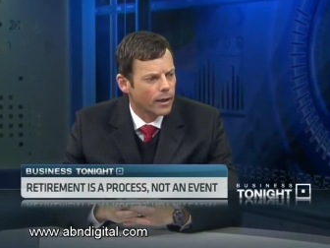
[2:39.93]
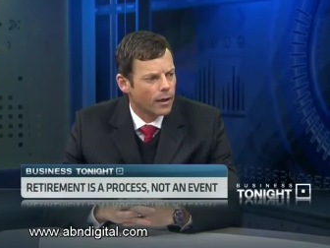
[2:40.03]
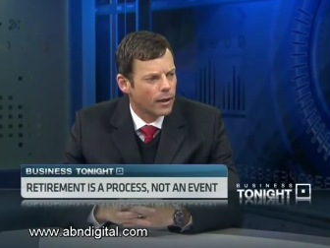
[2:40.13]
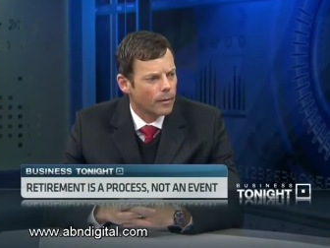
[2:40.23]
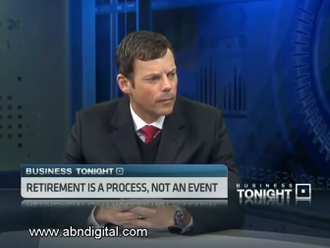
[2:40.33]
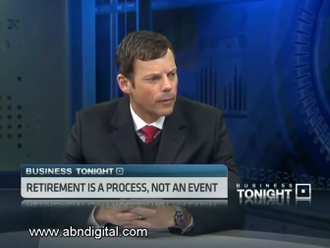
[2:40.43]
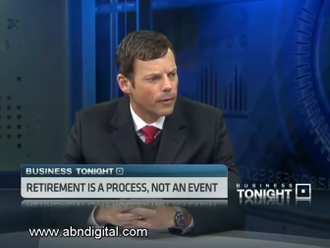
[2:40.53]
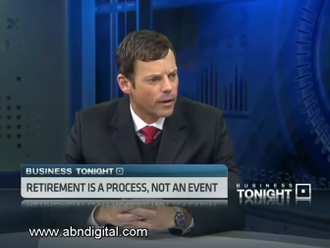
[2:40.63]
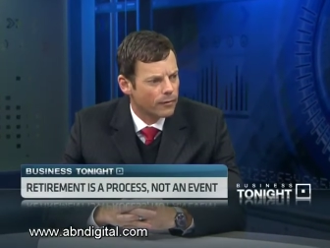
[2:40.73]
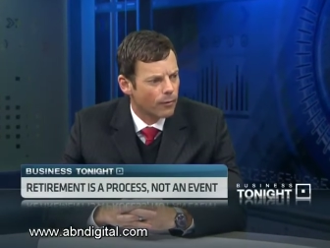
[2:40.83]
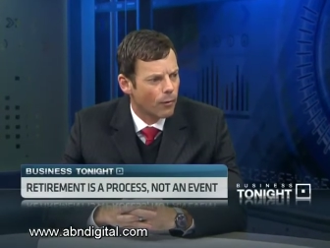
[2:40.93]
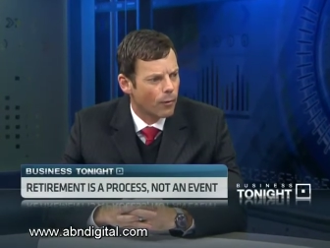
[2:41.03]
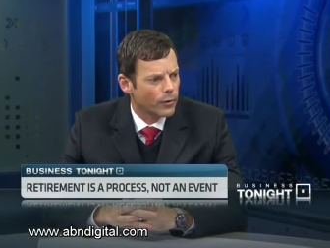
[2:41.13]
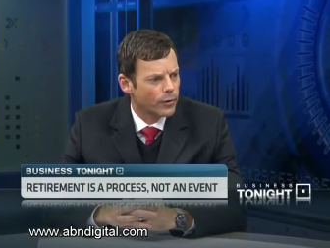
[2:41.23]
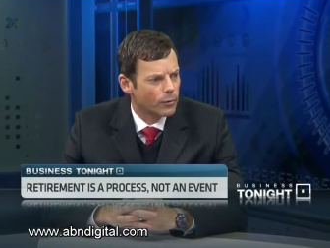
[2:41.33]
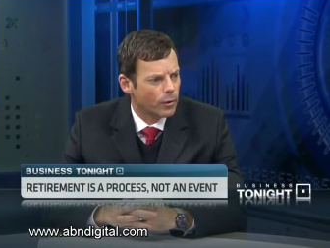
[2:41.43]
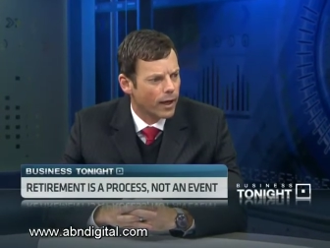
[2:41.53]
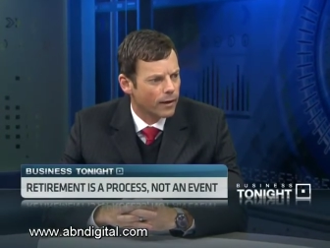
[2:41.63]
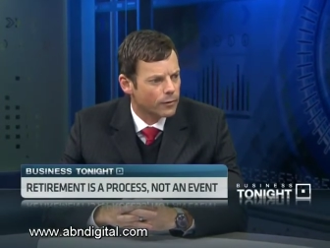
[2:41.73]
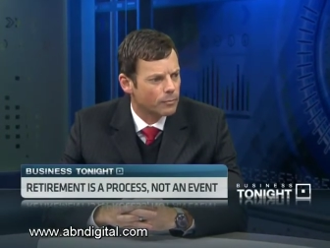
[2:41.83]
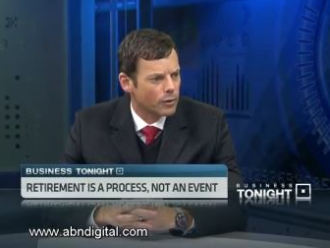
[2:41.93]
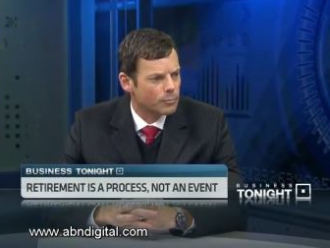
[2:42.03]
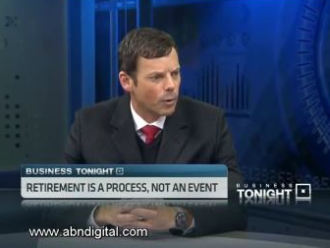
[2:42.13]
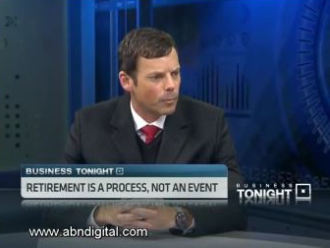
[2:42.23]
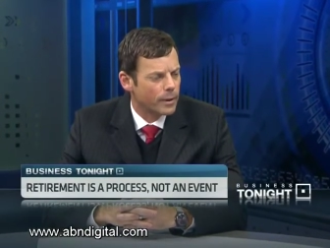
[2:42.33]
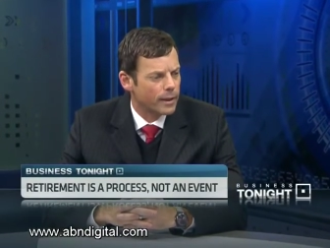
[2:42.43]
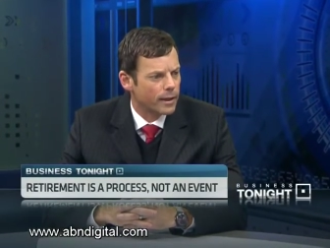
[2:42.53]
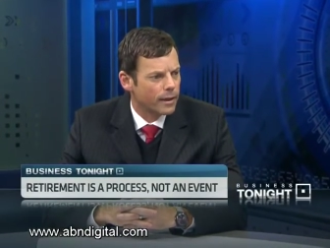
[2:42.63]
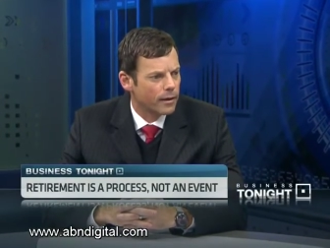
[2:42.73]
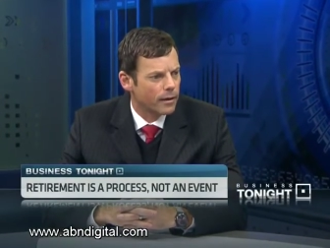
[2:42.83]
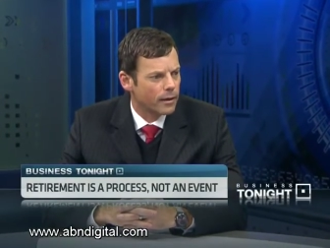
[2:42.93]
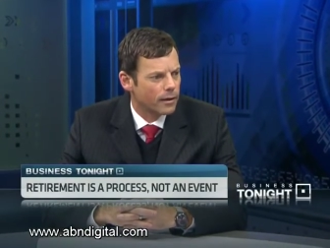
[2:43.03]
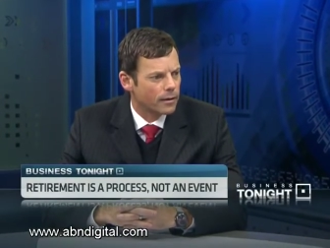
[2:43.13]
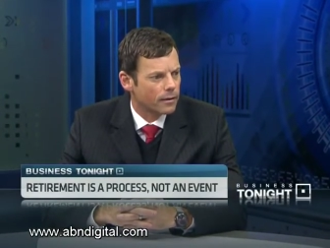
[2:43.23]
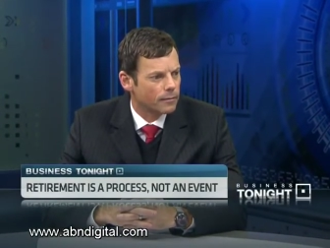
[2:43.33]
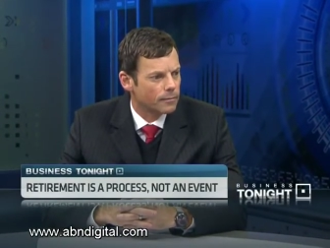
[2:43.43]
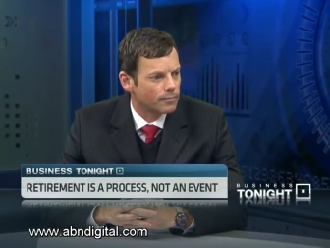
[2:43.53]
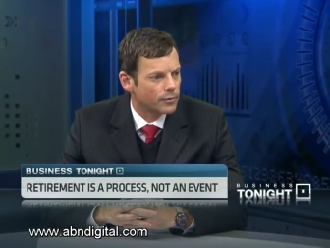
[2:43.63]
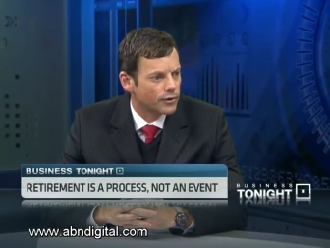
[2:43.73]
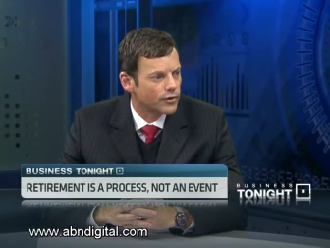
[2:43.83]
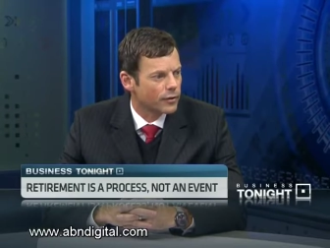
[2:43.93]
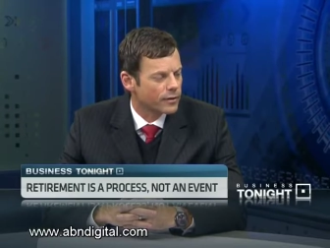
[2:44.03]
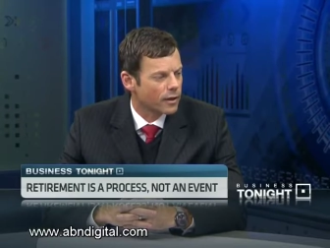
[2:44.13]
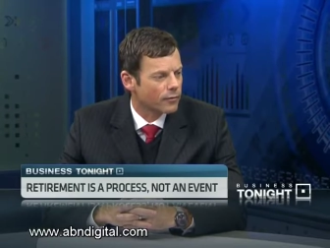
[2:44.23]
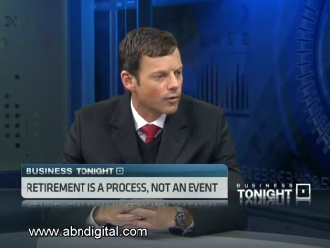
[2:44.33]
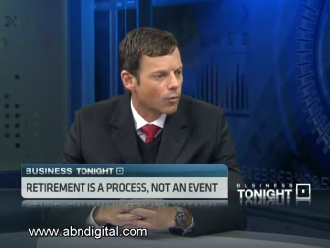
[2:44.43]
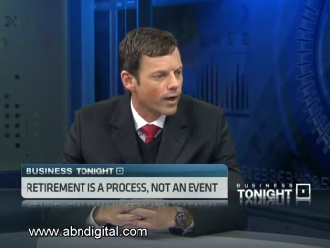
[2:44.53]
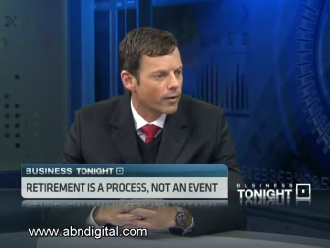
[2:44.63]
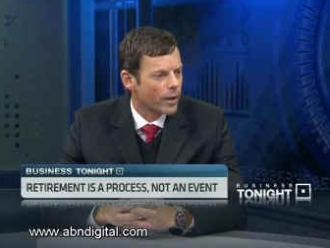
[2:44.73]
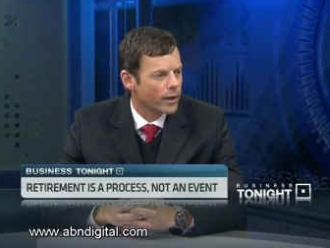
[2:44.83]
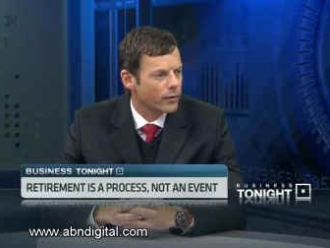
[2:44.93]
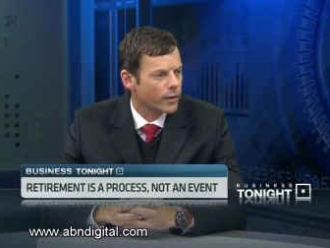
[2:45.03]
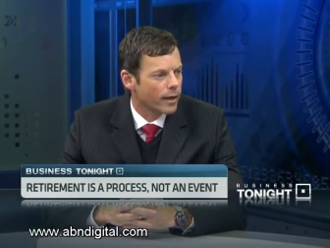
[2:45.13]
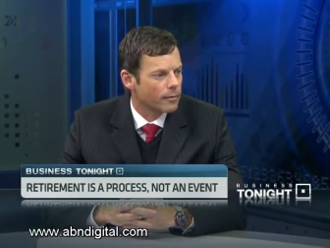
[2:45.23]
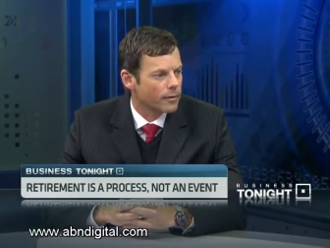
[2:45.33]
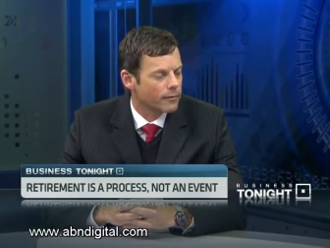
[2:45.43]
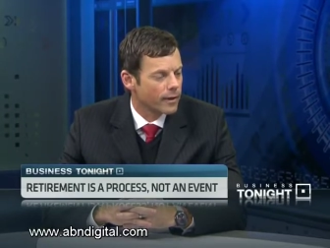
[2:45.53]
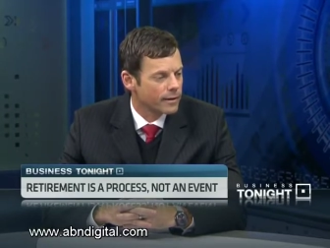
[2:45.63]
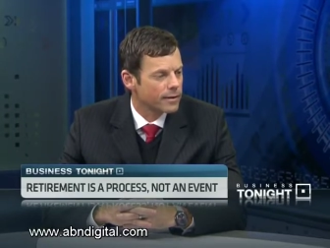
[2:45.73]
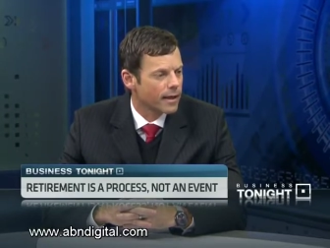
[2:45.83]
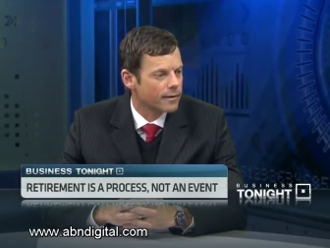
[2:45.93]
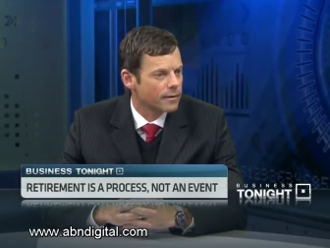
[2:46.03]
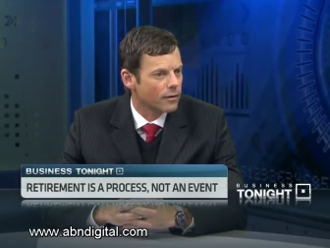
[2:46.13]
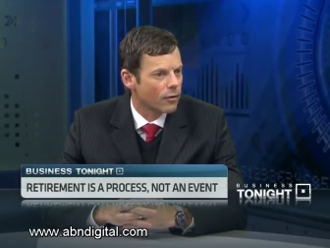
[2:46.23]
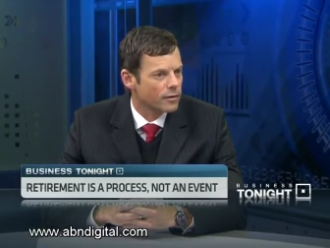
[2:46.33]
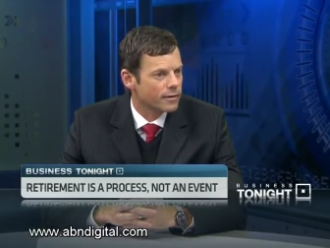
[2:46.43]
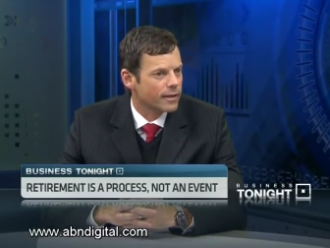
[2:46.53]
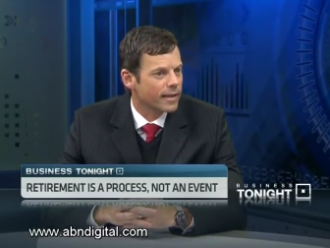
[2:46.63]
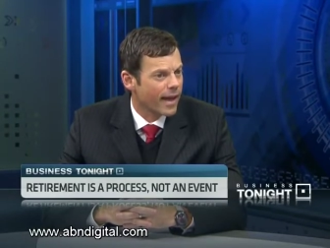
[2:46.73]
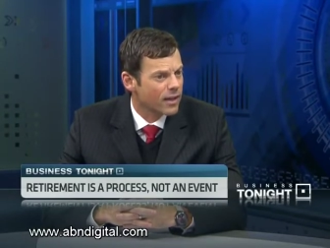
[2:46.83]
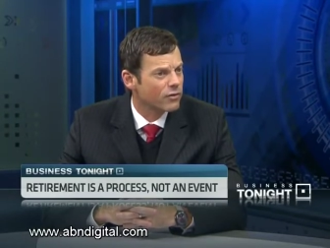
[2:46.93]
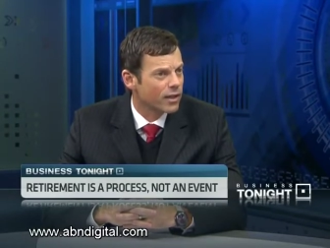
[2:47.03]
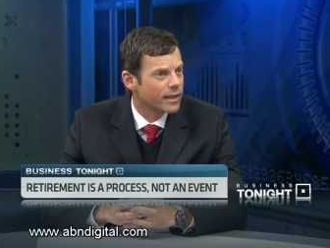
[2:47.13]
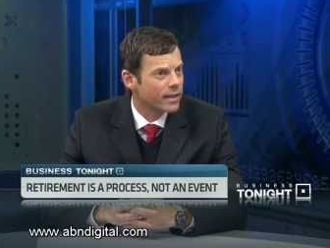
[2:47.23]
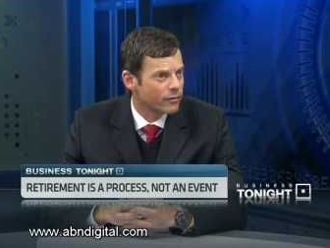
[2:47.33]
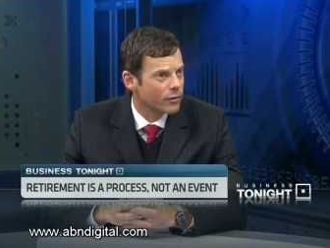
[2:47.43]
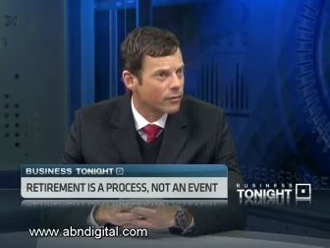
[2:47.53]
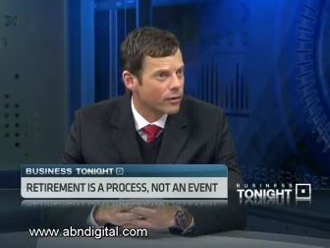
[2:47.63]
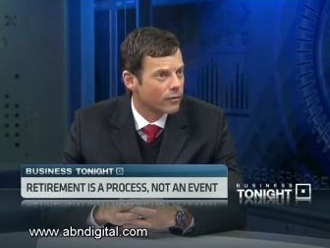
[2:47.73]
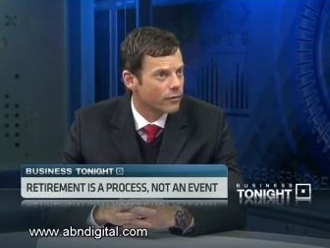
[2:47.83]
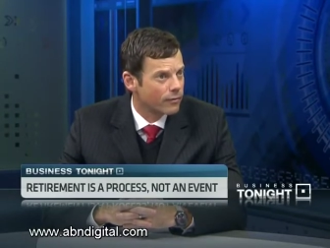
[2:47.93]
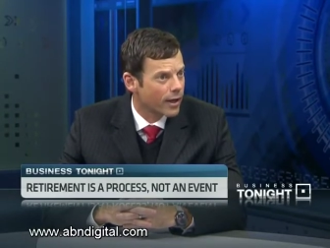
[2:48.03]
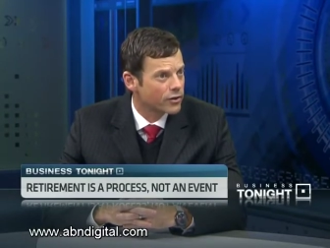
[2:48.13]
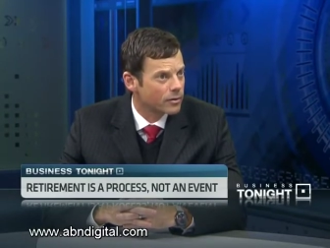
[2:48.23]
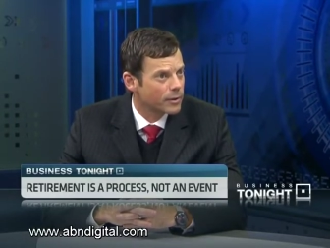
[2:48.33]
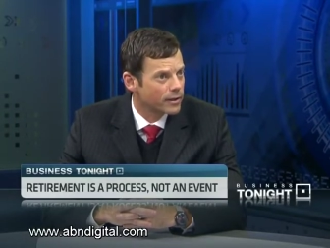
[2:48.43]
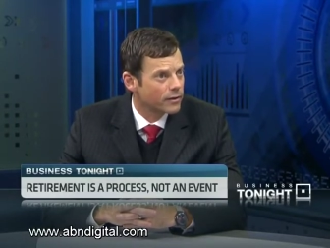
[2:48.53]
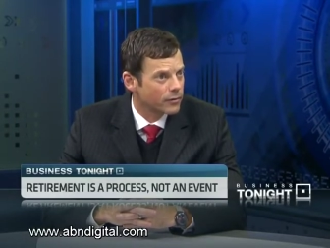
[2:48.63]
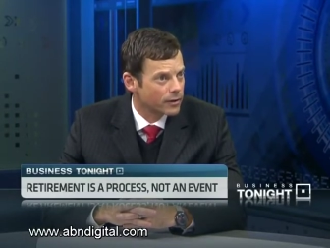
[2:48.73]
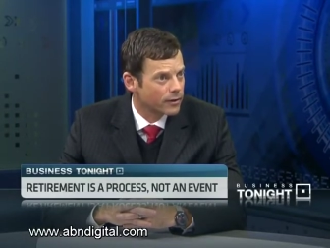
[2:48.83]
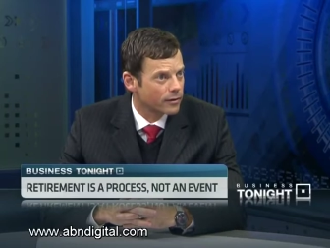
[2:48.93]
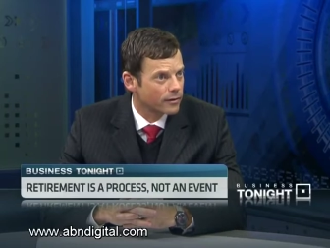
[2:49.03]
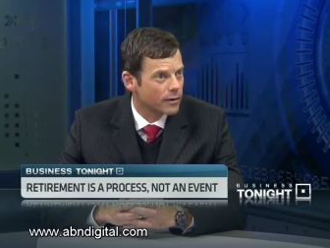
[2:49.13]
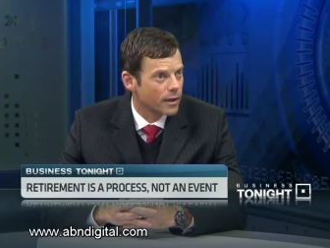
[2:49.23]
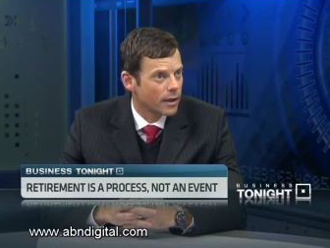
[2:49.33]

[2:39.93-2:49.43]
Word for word: Um, therefore, you will have to most probably uh, position yourself in a way where you can invest in asset classes that can really give you inflation-beating returns.